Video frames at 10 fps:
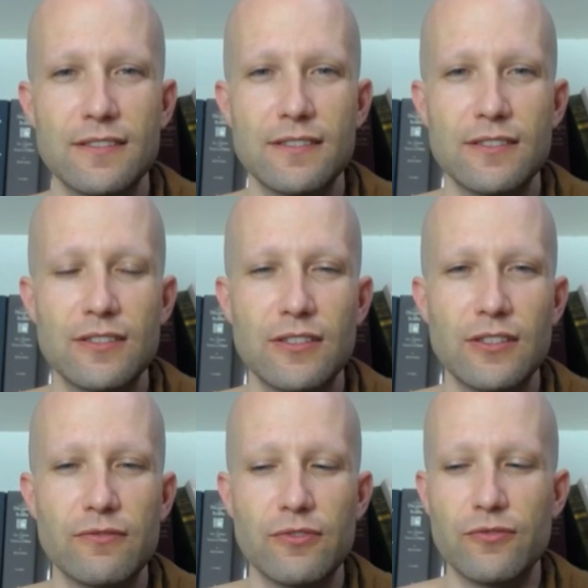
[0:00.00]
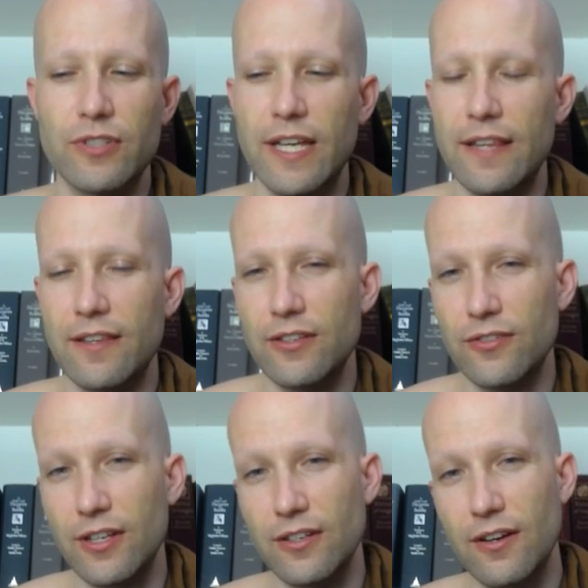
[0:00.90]
If you forget, then you get
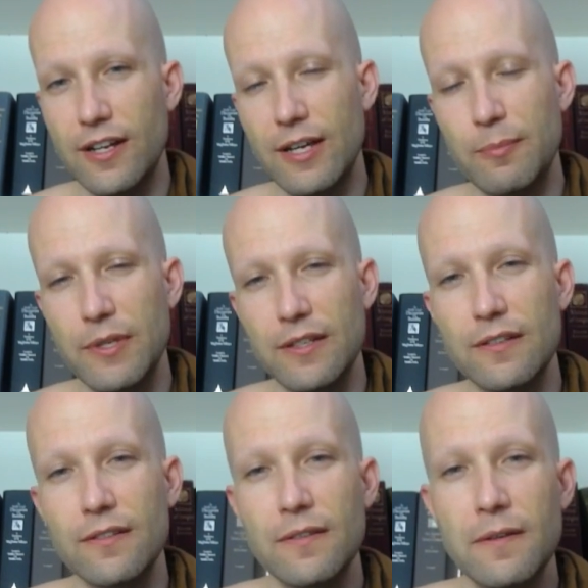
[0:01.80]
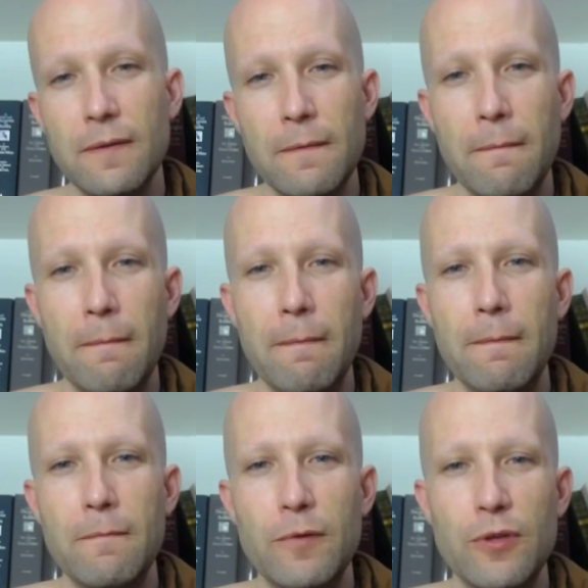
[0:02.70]
caught up in what
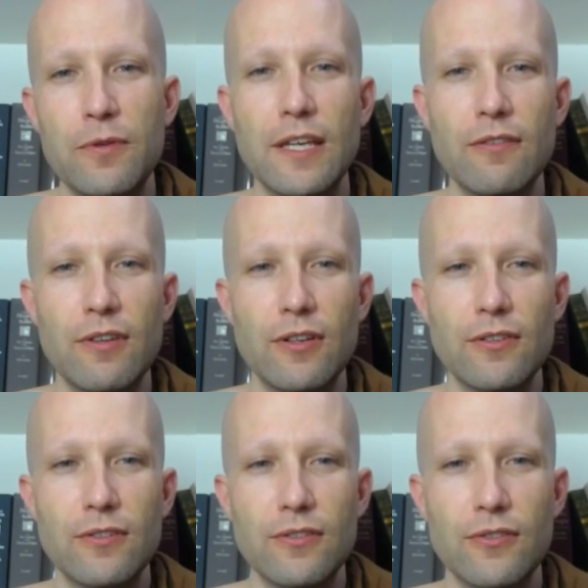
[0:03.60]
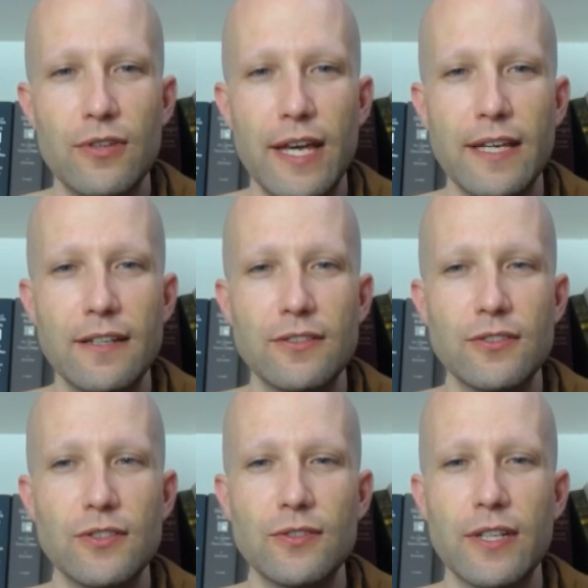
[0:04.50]
you think of it. You like it, you
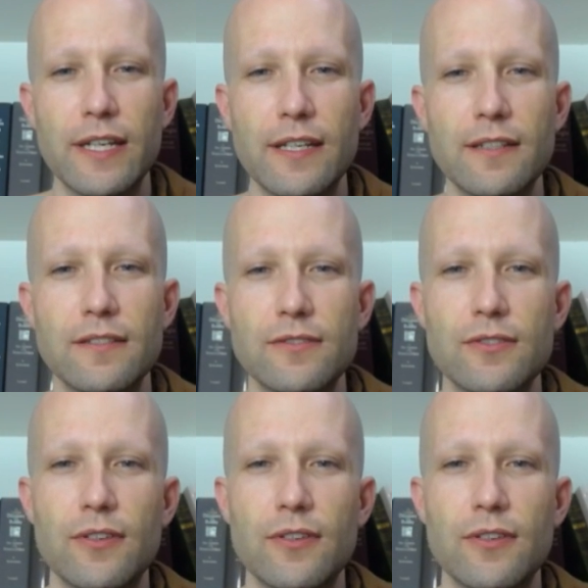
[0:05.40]
don't like it, and so on.